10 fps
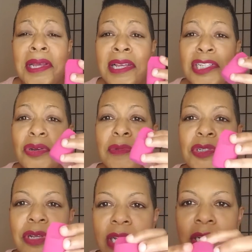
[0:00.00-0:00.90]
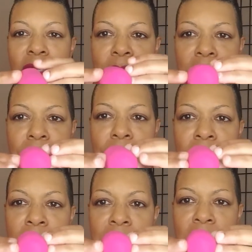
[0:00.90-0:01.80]
So I'm sure that helps too.
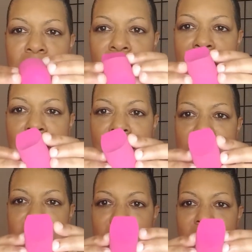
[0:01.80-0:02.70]
But this is my process.